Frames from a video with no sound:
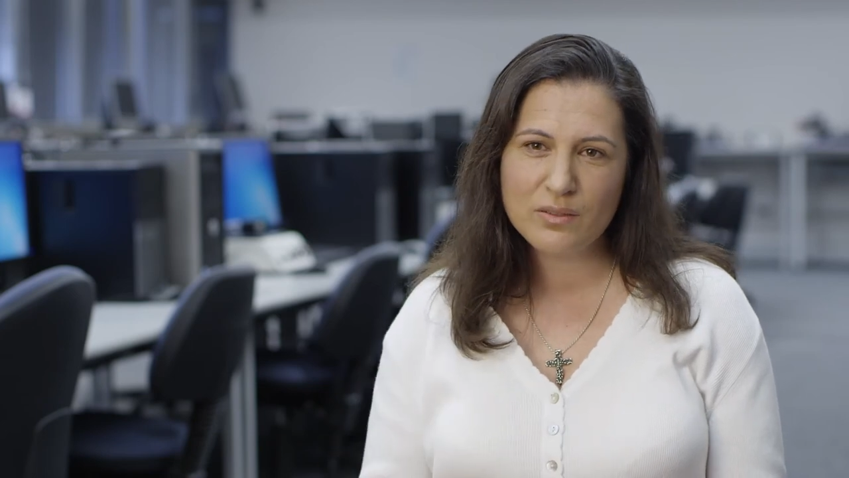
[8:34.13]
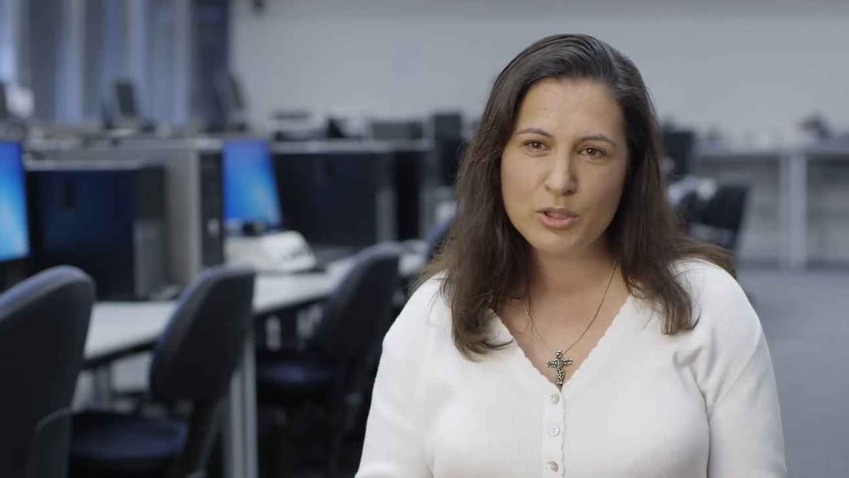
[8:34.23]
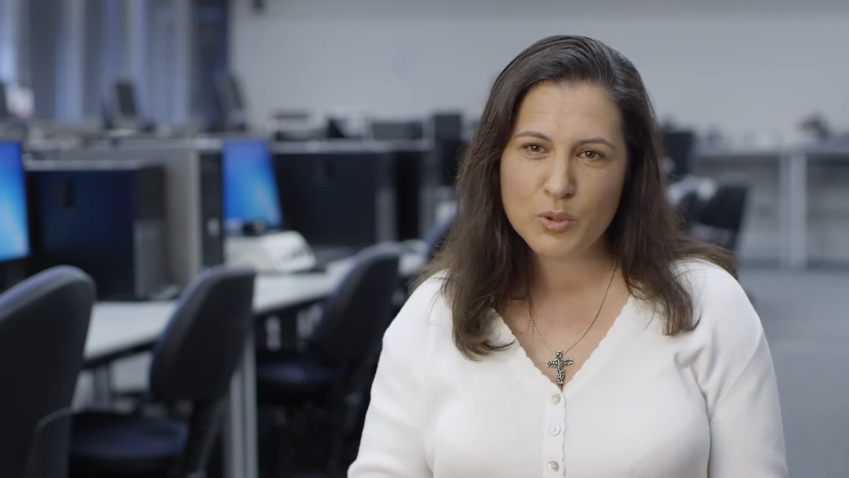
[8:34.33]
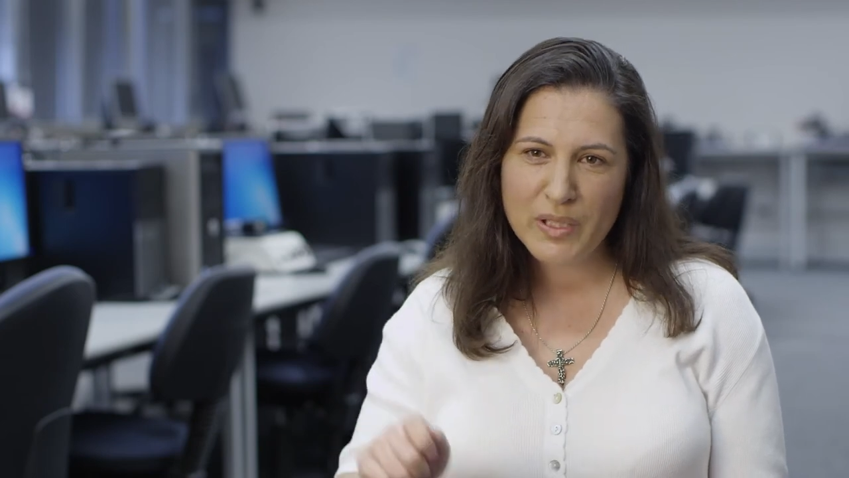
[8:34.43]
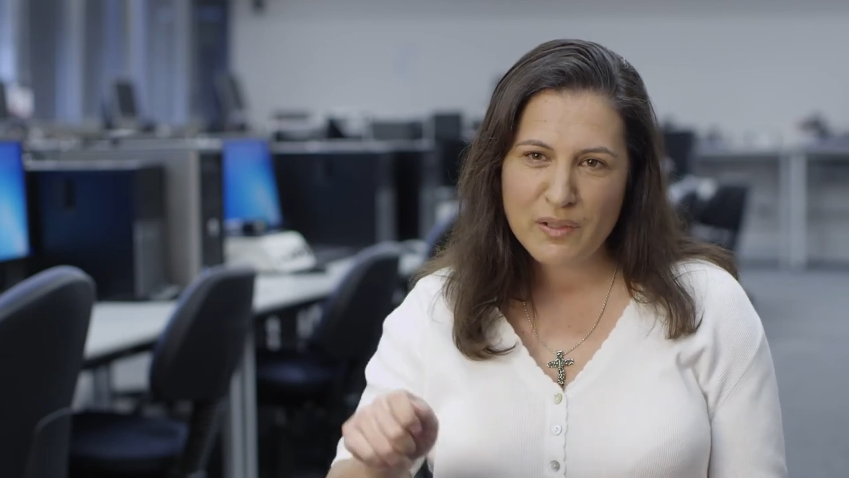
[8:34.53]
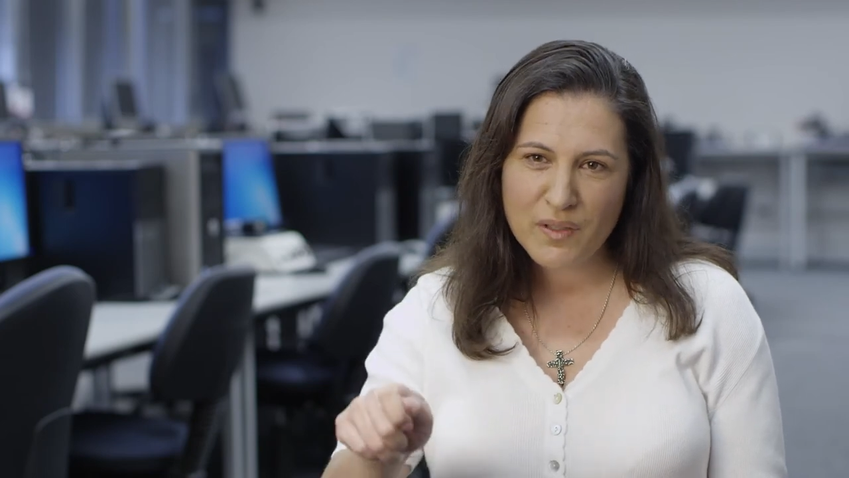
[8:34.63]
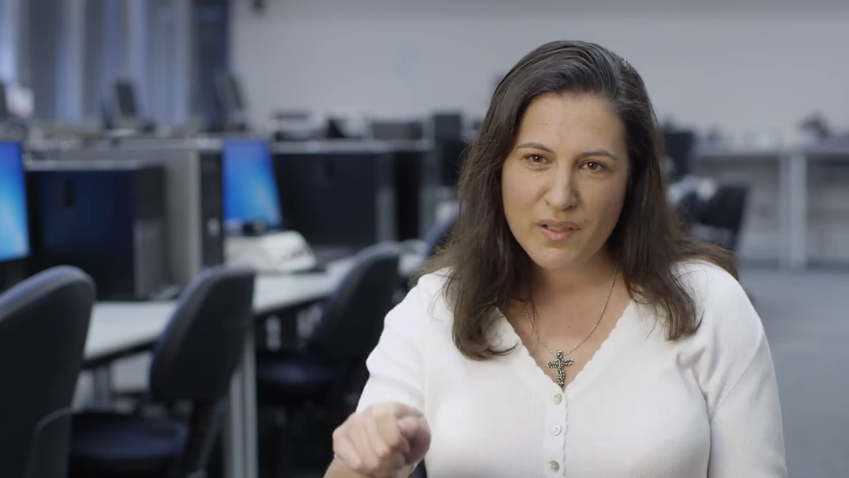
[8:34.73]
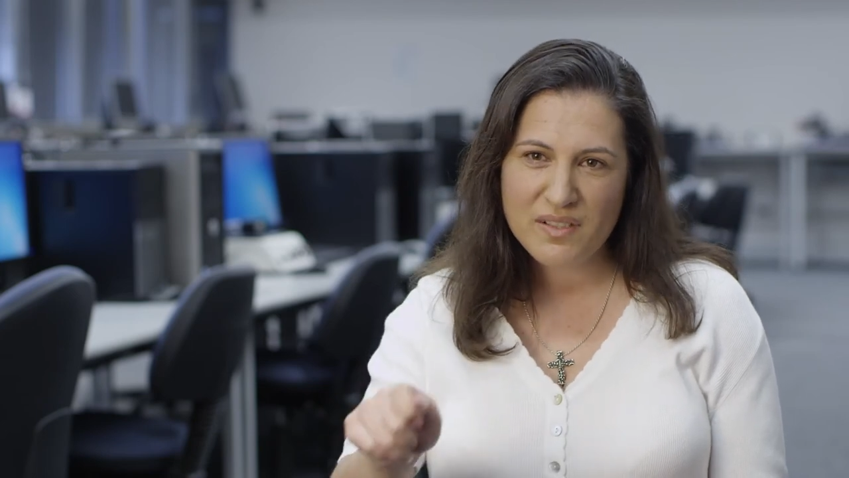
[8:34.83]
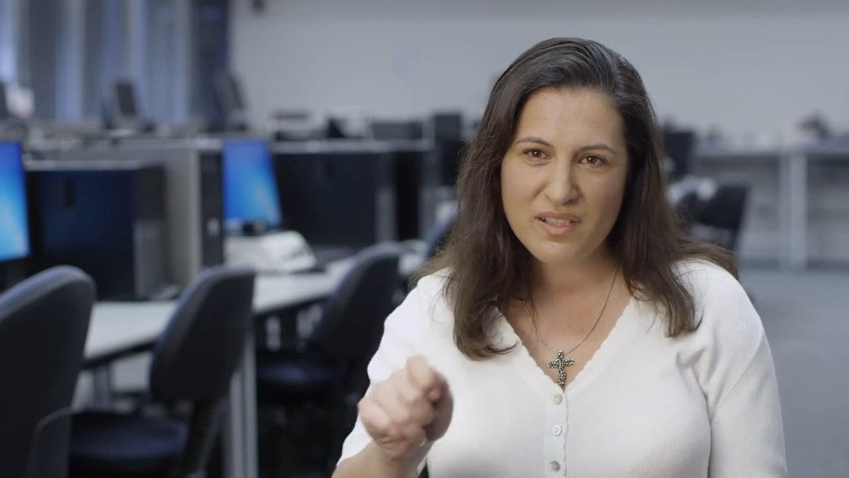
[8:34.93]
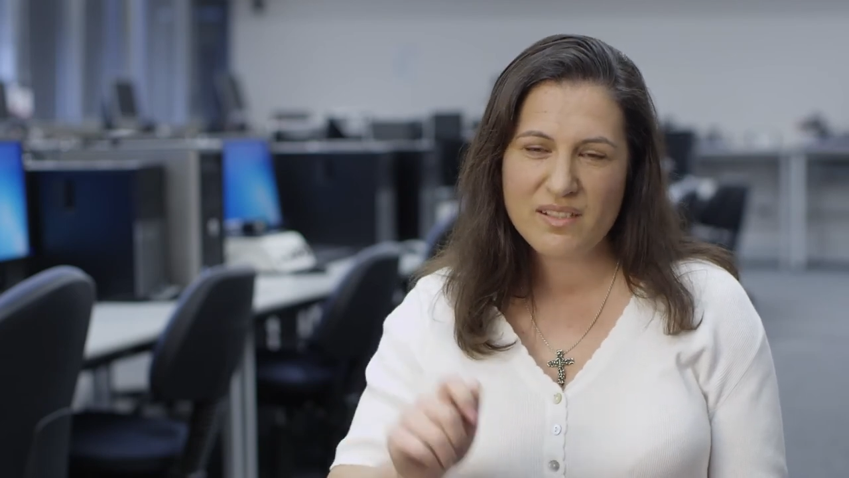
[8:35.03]
or
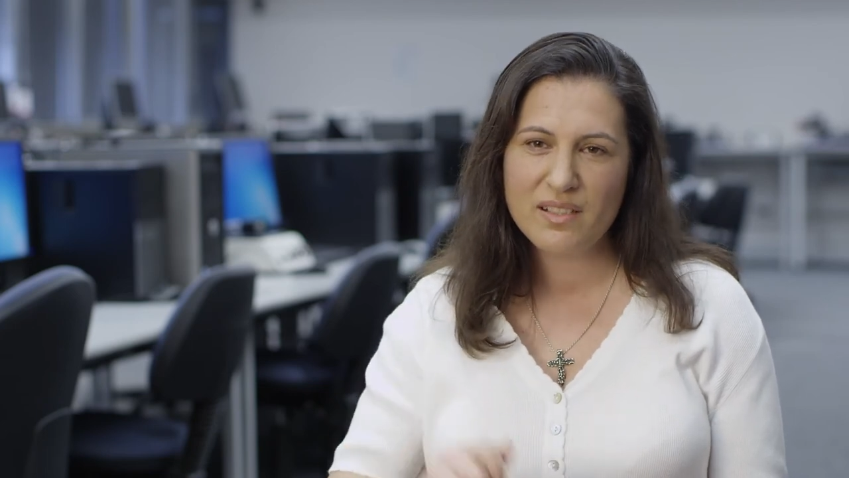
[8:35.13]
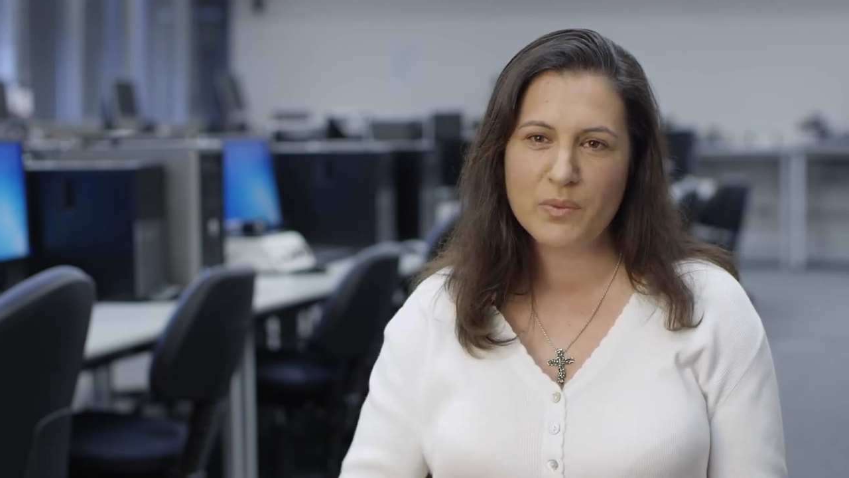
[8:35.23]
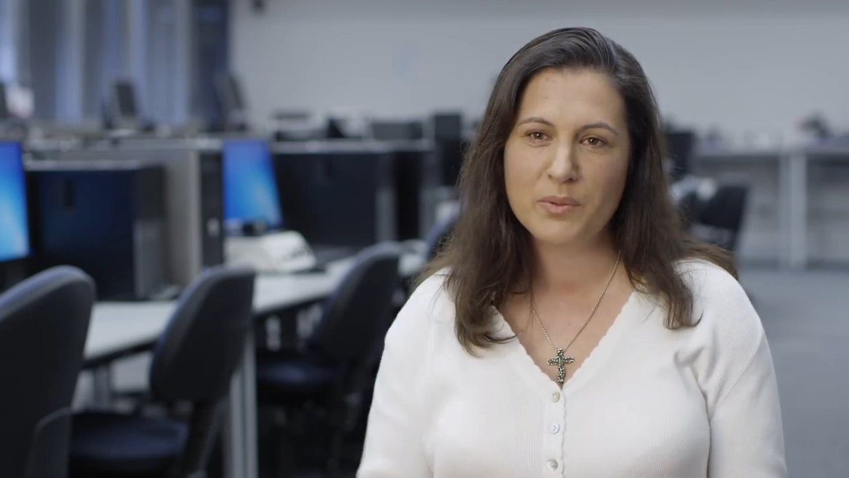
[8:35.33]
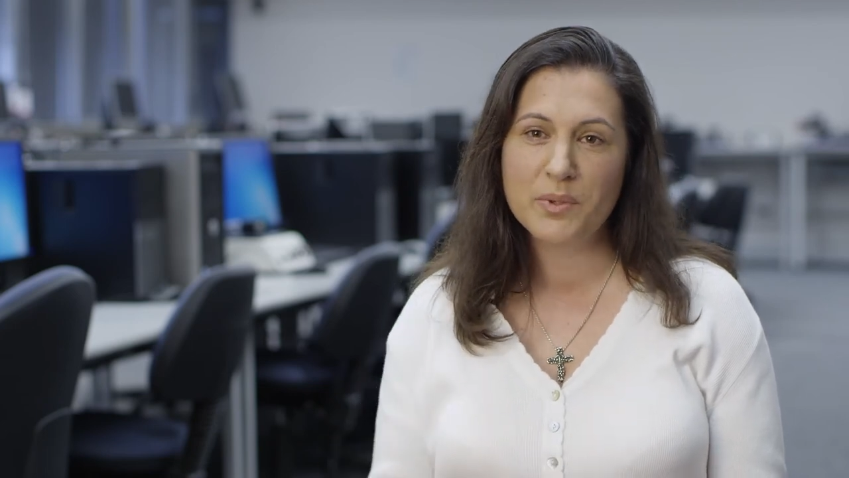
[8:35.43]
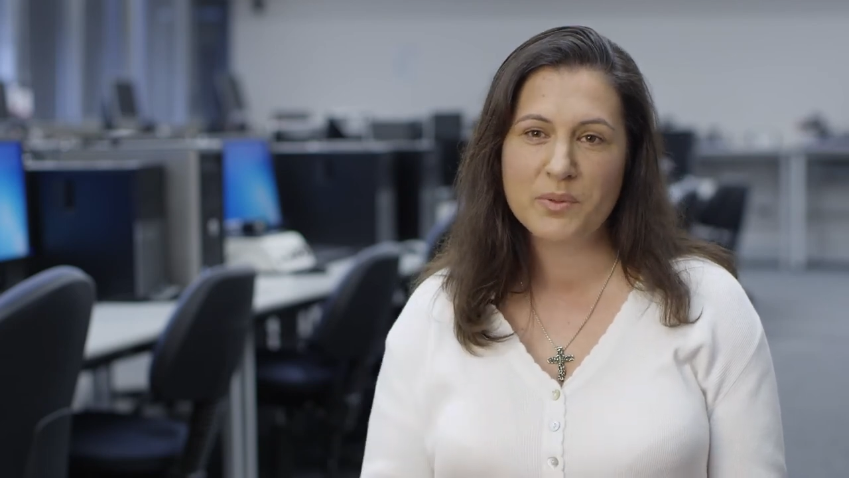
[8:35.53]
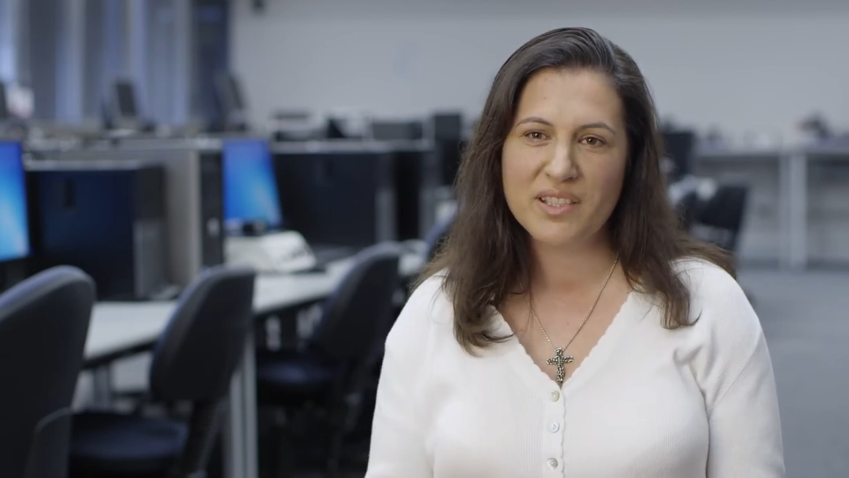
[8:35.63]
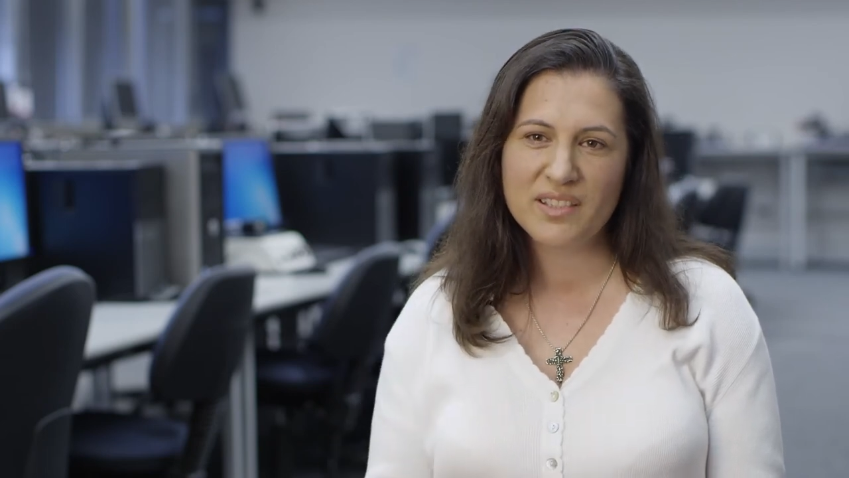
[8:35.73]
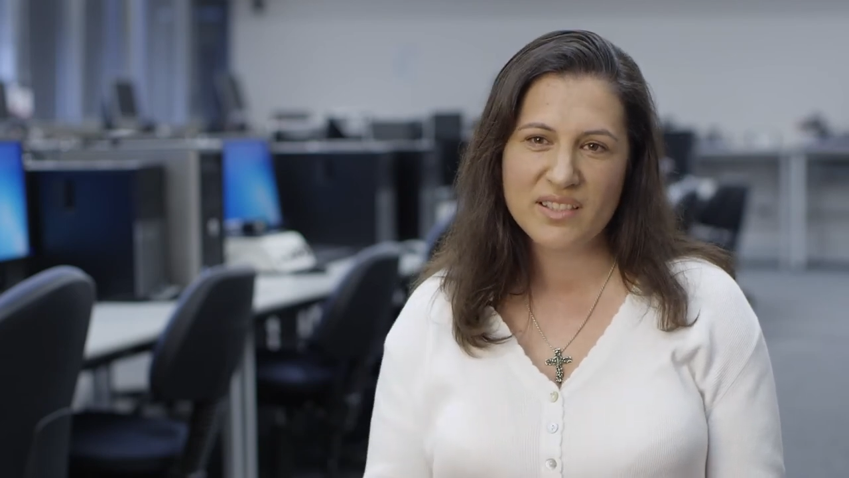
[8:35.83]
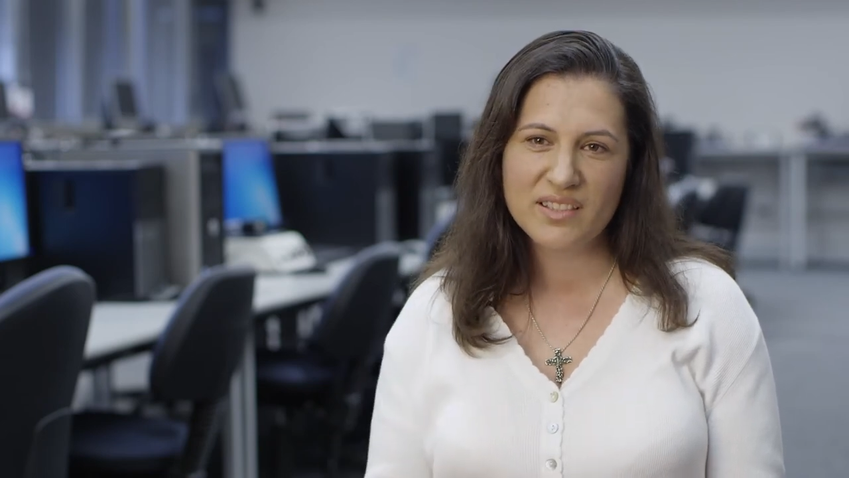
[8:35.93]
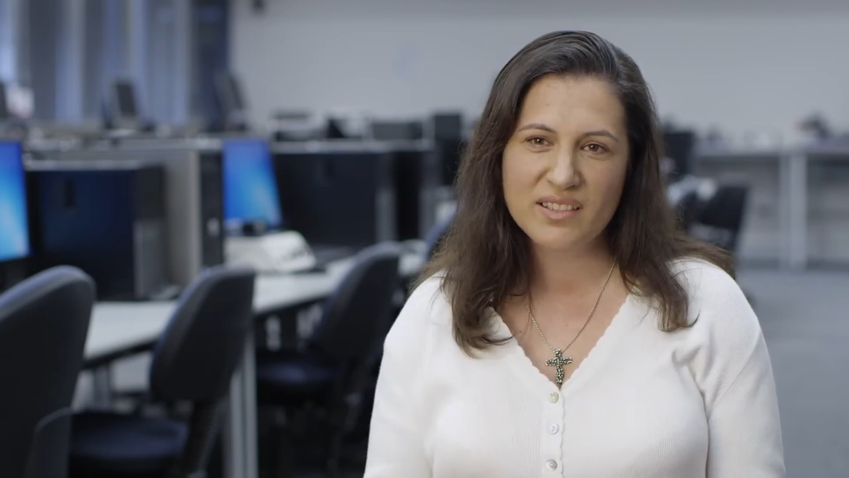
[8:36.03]
25 cents in when we were
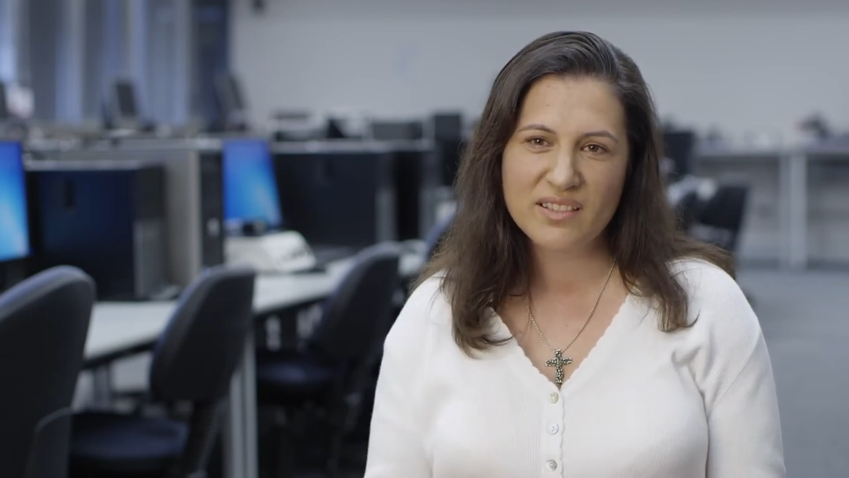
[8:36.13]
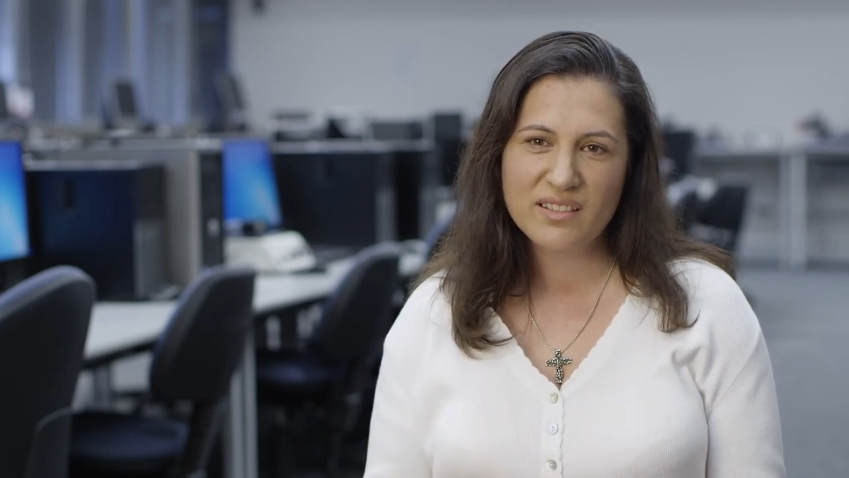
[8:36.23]
younger